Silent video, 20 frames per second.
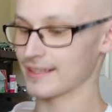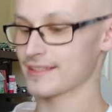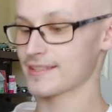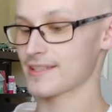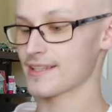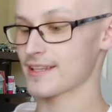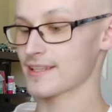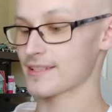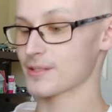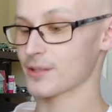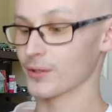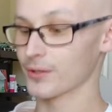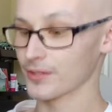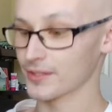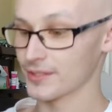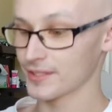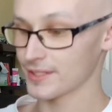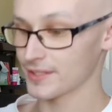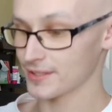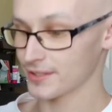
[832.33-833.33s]
it says on the
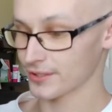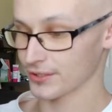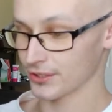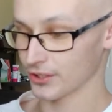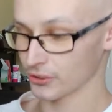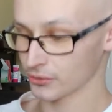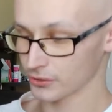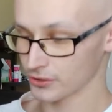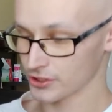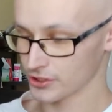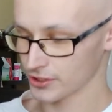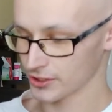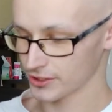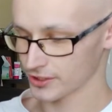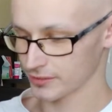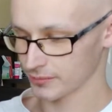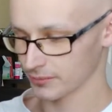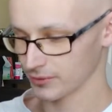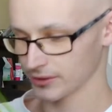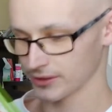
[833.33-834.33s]
disc, no
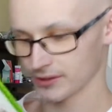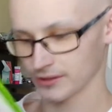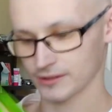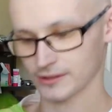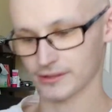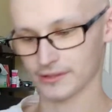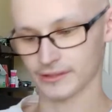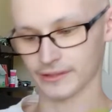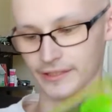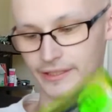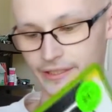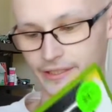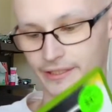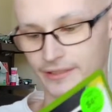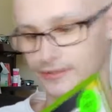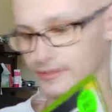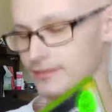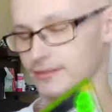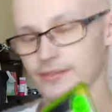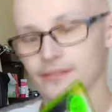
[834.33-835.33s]
instruction book. Like,
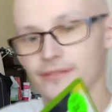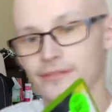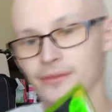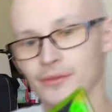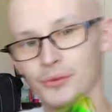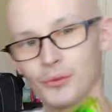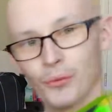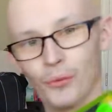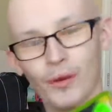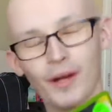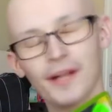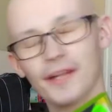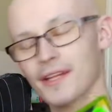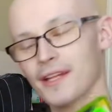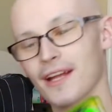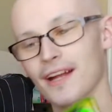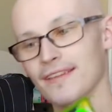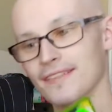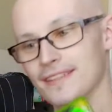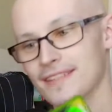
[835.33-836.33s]
why do you
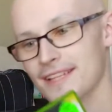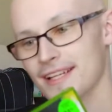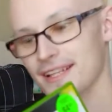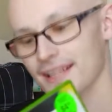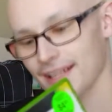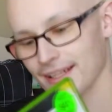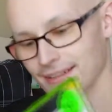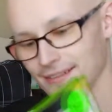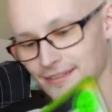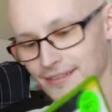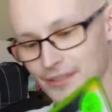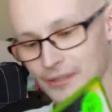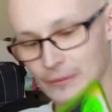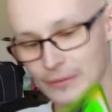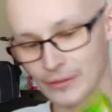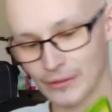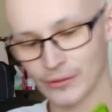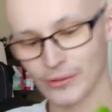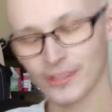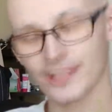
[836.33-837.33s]
have to say that? You
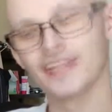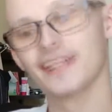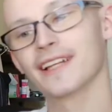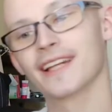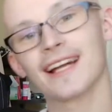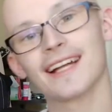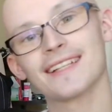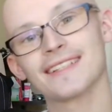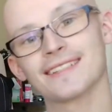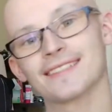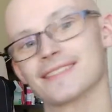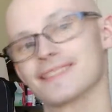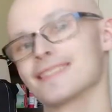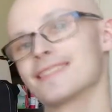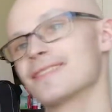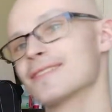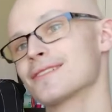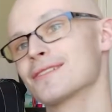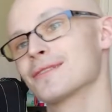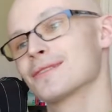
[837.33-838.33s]
can look in the case and see
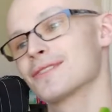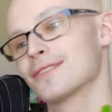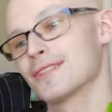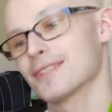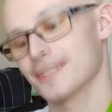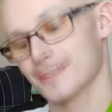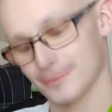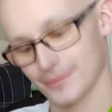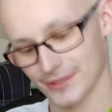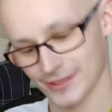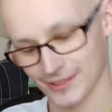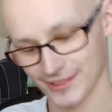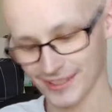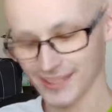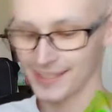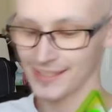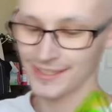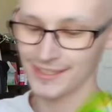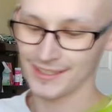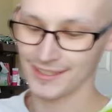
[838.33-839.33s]
there's no instruction book.
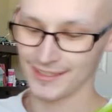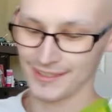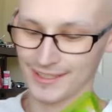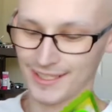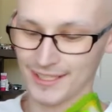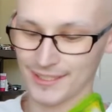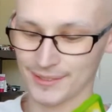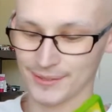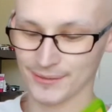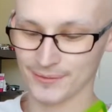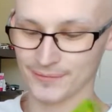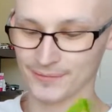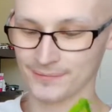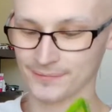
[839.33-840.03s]
Anywho,